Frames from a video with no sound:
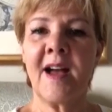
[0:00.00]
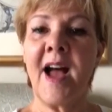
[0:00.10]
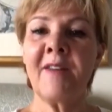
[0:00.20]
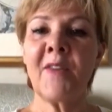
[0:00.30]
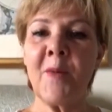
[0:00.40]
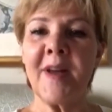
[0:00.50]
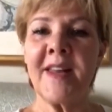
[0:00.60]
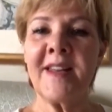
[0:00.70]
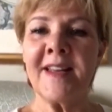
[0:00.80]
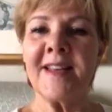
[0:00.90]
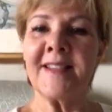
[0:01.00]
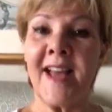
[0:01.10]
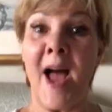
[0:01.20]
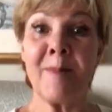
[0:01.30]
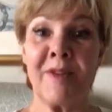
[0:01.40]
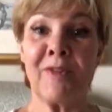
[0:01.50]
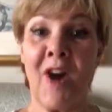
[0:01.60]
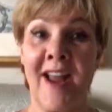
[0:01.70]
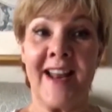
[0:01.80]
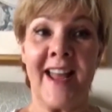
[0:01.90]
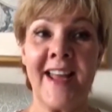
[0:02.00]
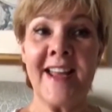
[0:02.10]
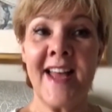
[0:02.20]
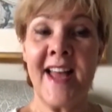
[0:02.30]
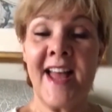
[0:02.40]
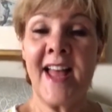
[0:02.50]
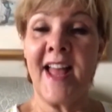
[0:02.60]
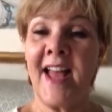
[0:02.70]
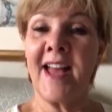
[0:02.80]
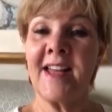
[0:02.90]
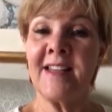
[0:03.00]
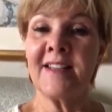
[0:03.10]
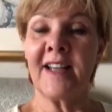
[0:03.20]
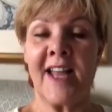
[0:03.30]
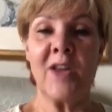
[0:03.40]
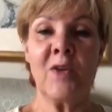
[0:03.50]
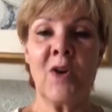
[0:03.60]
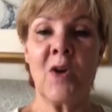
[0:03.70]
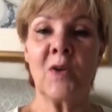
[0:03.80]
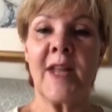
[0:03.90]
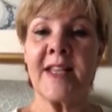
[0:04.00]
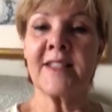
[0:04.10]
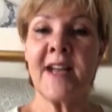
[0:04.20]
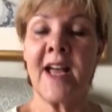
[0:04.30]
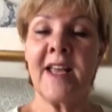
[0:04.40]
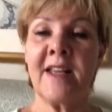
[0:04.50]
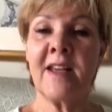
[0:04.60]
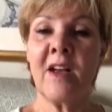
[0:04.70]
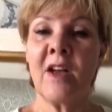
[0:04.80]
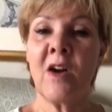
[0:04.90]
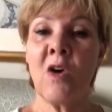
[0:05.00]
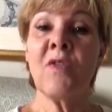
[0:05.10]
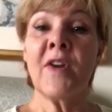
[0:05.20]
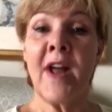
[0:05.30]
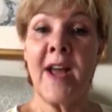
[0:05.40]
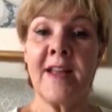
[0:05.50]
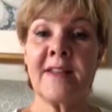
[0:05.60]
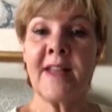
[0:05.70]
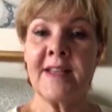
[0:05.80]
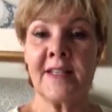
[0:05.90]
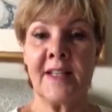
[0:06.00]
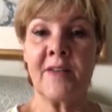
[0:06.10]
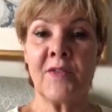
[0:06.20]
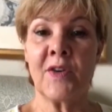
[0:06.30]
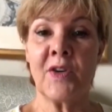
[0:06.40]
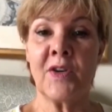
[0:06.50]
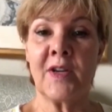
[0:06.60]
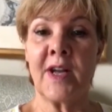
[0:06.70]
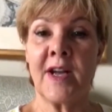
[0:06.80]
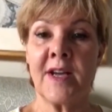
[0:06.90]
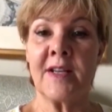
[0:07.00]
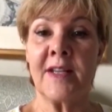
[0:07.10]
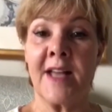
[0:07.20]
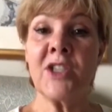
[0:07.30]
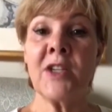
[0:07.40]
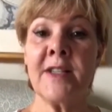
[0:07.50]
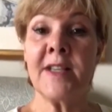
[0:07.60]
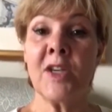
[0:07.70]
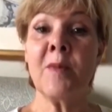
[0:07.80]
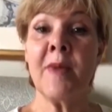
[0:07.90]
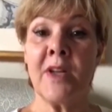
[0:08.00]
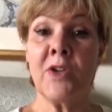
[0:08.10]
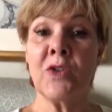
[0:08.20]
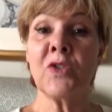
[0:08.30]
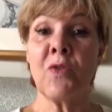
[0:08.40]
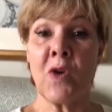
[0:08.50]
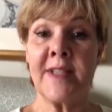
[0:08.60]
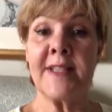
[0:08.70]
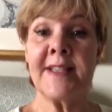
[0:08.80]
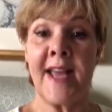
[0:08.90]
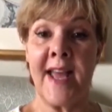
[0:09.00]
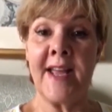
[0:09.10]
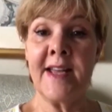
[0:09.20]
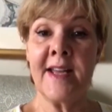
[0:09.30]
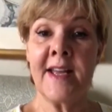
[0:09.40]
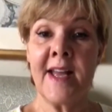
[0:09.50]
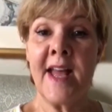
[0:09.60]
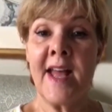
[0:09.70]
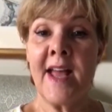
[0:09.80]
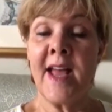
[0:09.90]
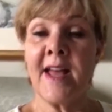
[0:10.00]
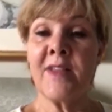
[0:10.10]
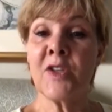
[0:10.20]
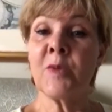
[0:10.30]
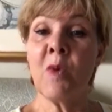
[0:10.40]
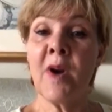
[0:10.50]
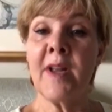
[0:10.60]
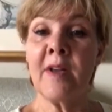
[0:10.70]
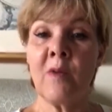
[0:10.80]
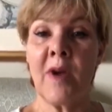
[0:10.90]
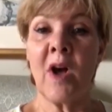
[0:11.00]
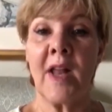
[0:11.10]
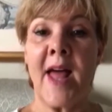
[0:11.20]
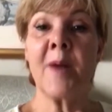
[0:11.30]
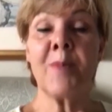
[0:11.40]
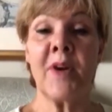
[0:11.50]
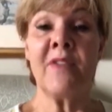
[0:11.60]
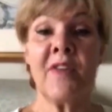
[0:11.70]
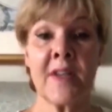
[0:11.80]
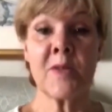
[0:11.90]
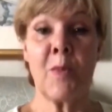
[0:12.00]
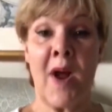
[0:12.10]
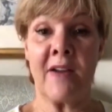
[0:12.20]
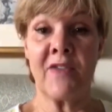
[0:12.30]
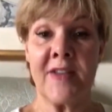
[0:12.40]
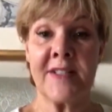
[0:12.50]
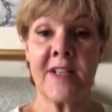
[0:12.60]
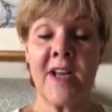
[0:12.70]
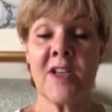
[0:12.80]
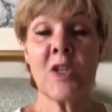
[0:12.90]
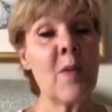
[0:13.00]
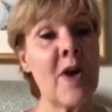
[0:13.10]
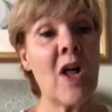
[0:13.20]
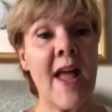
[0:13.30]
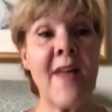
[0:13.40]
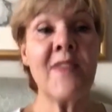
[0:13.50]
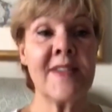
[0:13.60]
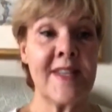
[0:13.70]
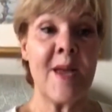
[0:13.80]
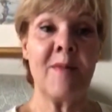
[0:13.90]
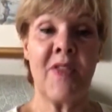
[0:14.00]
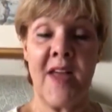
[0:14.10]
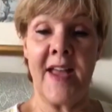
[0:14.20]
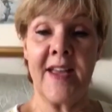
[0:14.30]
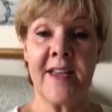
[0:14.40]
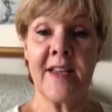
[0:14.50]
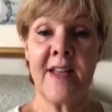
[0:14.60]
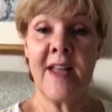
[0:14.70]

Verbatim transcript: Hi everyone, it's a happy Friday and to let you know last night, overnight they delivered uh, lunch and dinner menus for today and this morning we all had a prix fixe breakfast so we all had the same thing.